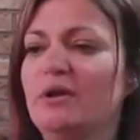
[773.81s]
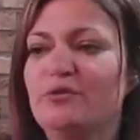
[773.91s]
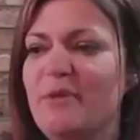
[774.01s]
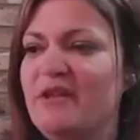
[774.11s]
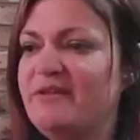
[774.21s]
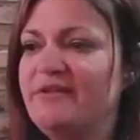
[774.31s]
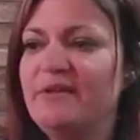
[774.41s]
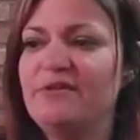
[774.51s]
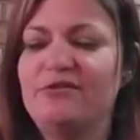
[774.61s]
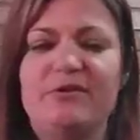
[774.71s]
Cosmetics
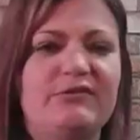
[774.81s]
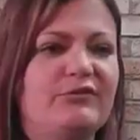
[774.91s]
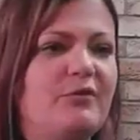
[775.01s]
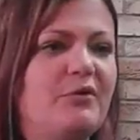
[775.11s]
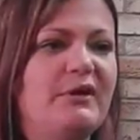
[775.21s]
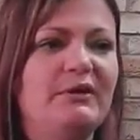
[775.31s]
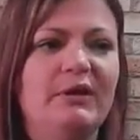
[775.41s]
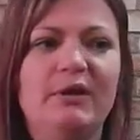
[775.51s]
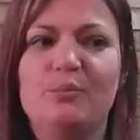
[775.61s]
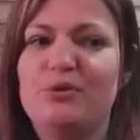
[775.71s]
industry is growing,
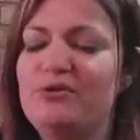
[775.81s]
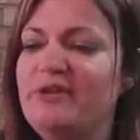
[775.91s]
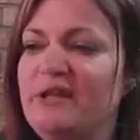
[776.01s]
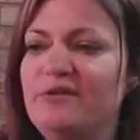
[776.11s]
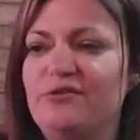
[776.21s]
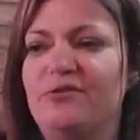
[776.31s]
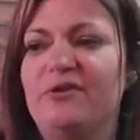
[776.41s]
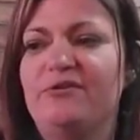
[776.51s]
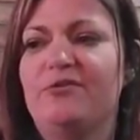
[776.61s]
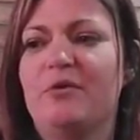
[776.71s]
beauty industry
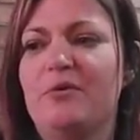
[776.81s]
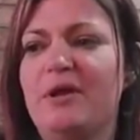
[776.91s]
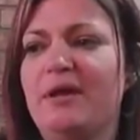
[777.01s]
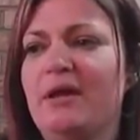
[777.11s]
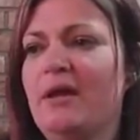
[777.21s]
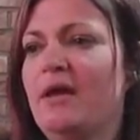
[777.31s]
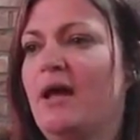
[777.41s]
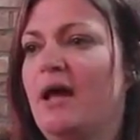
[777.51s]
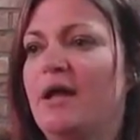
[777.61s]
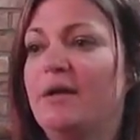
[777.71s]
is growing,
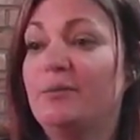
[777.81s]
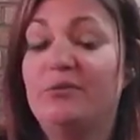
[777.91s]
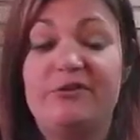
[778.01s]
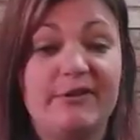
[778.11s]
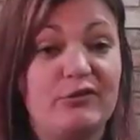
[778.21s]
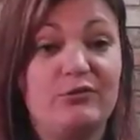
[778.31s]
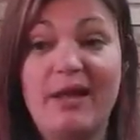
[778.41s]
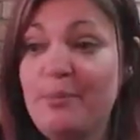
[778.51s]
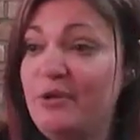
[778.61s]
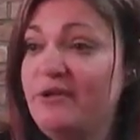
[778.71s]
the sexual
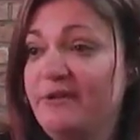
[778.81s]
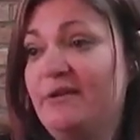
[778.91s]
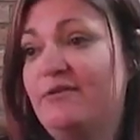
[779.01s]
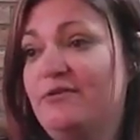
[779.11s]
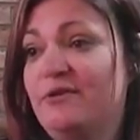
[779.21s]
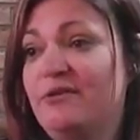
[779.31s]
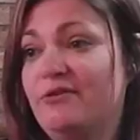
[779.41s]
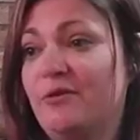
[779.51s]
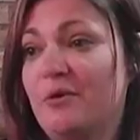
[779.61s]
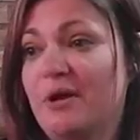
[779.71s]
happiness industry is
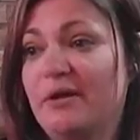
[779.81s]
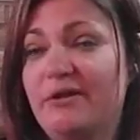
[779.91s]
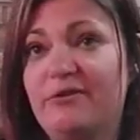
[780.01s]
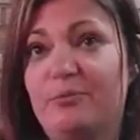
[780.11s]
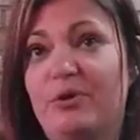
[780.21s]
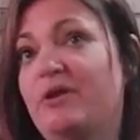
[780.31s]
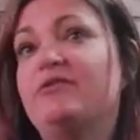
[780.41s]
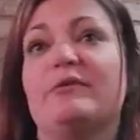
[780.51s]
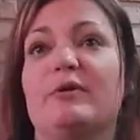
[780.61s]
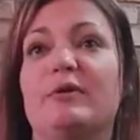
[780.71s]
growing.
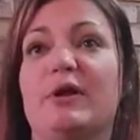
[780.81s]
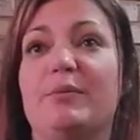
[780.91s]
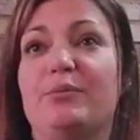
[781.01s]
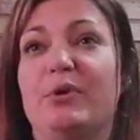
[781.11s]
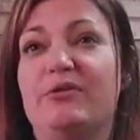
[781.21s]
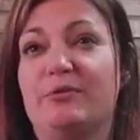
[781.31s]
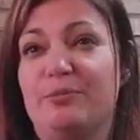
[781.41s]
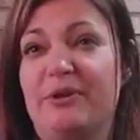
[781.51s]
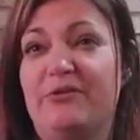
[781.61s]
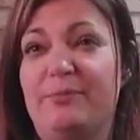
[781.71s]
It's
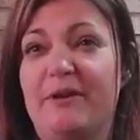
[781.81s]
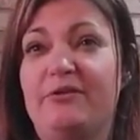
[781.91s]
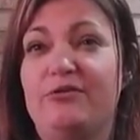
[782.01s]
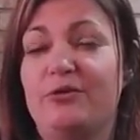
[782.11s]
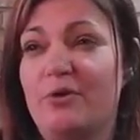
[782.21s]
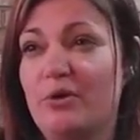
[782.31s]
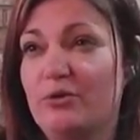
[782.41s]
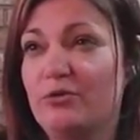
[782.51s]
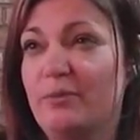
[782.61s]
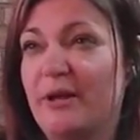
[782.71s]
expected to
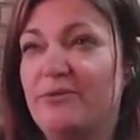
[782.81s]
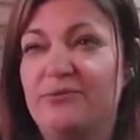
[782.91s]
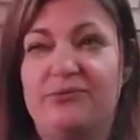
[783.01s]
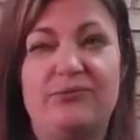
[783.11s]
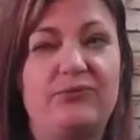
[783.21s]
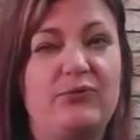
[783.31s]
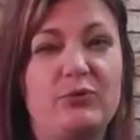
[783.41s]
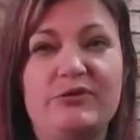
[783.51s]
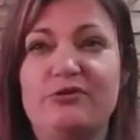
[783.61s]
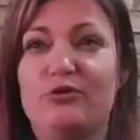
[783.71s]
grow to
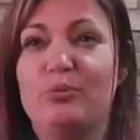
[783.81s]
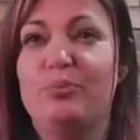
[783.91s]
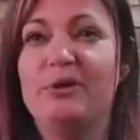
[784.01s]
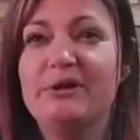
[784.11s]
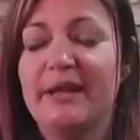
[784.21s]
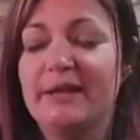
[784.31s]
42 billion